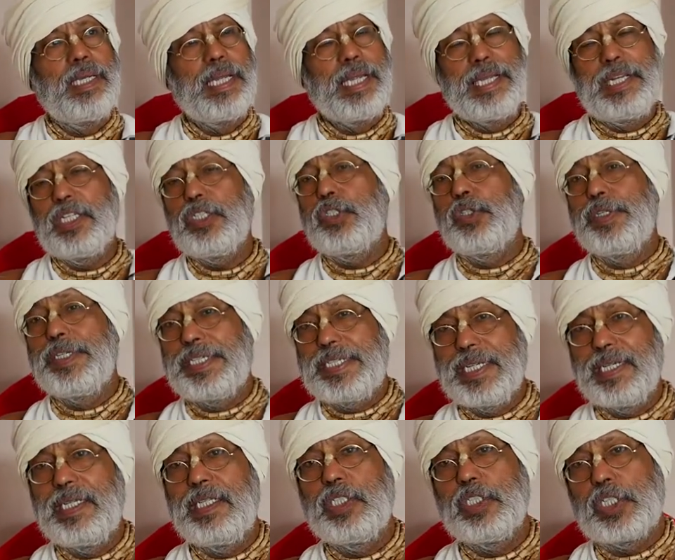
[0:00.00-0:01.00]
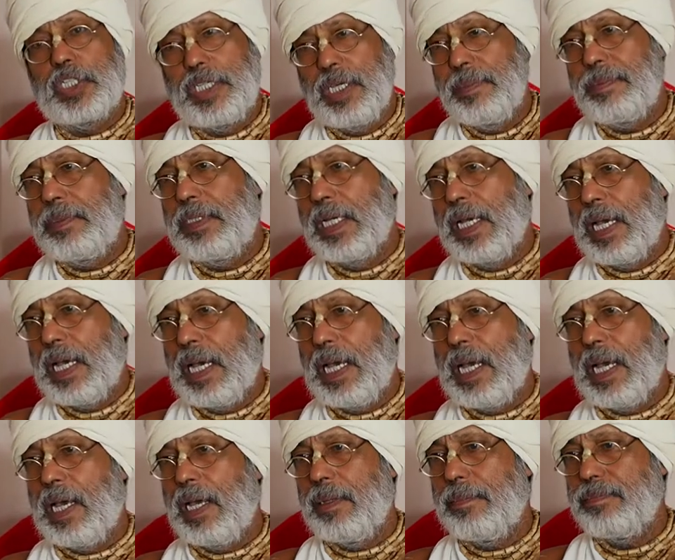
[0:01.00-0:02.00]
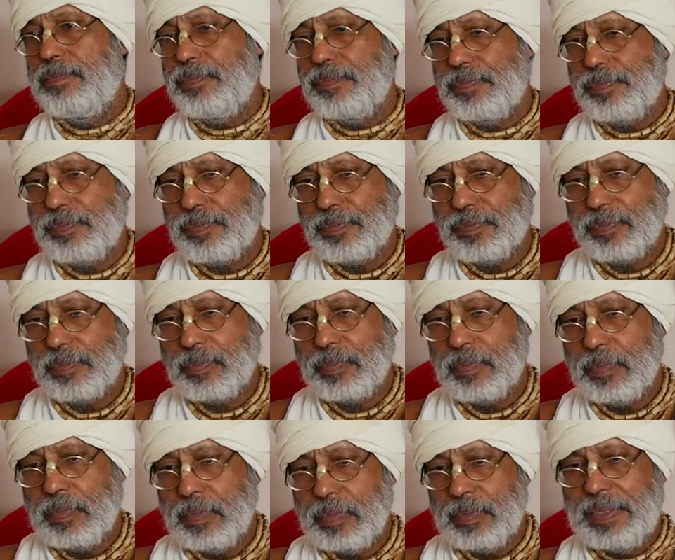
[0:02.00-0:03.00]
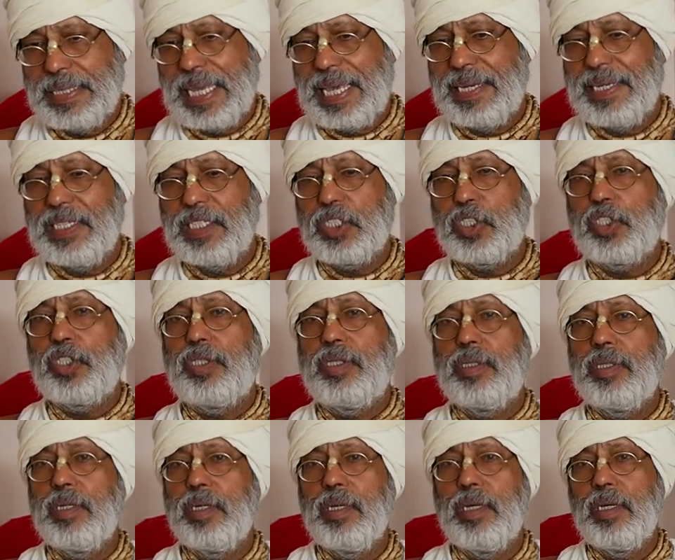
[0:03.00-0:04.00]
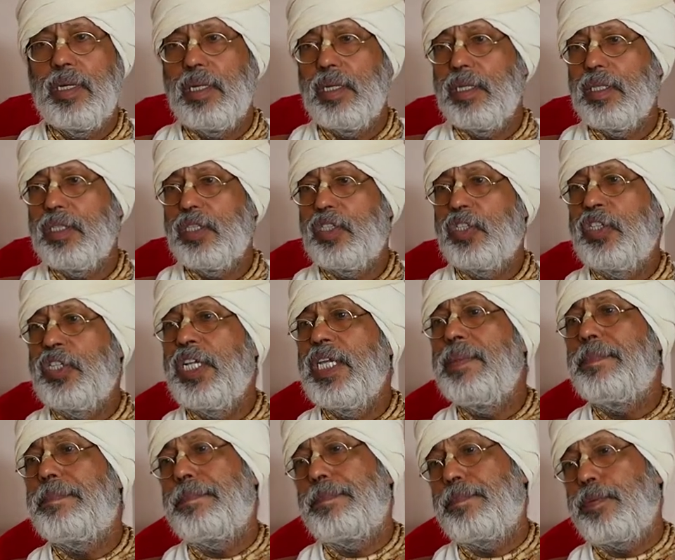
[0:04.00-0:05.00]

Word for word: it is written in scripture, there is three